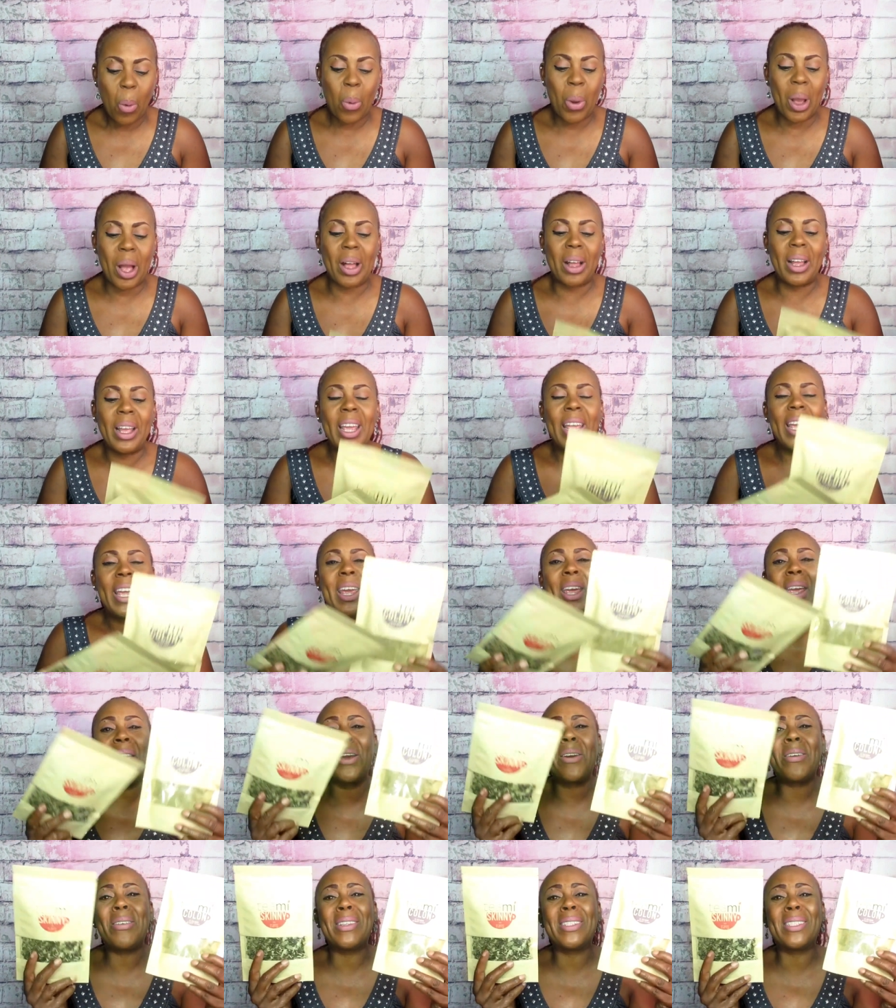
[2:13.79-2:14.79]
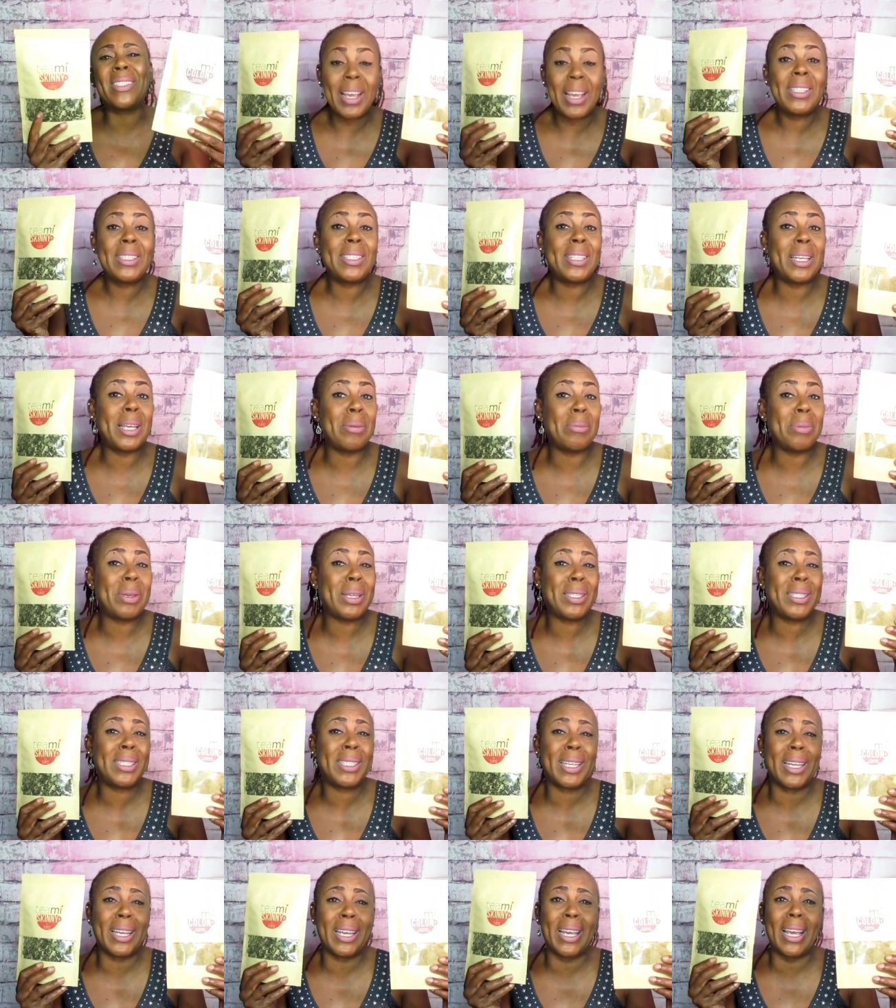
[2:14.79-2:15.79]
Well, here is
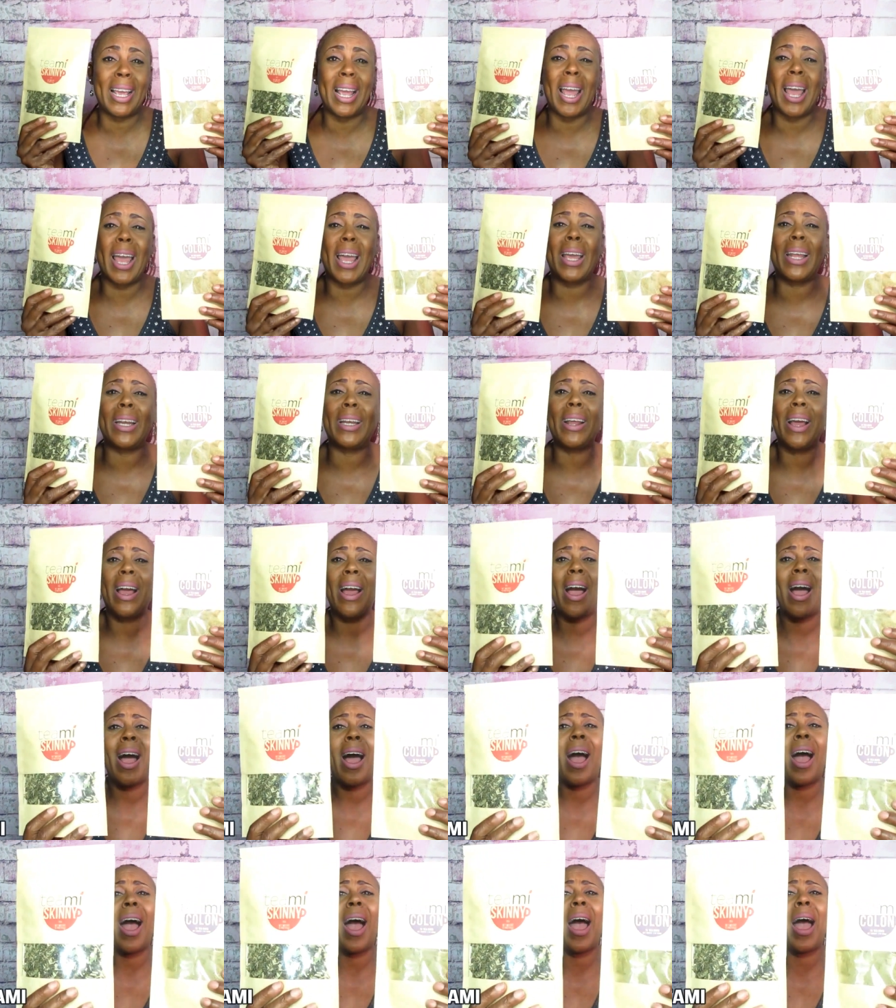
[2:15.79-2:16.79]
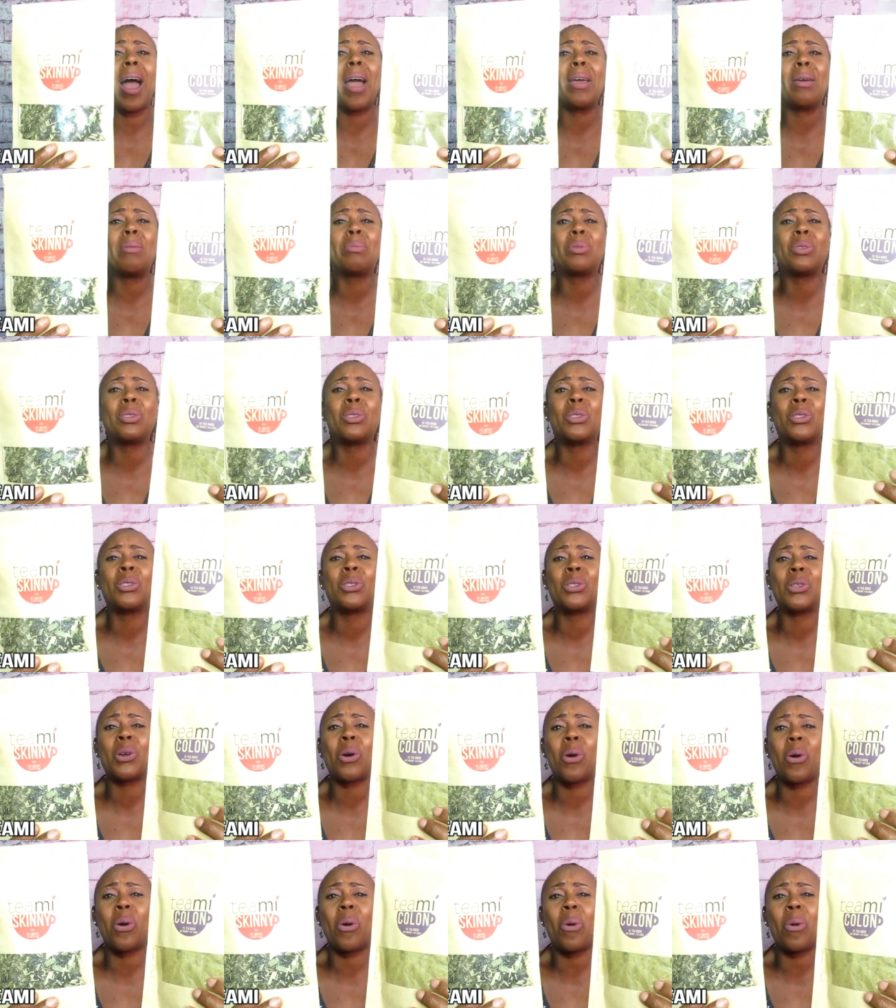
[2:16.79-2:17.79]
Teami Tea, and I am
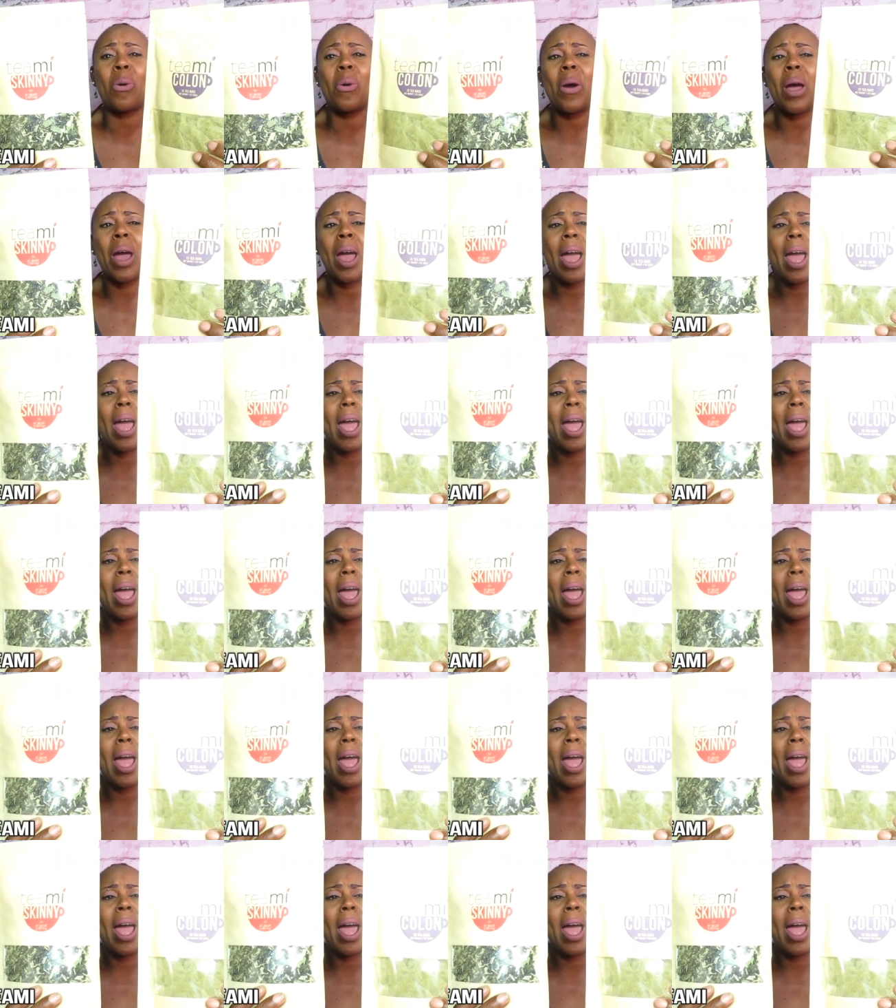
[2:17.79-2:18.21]
so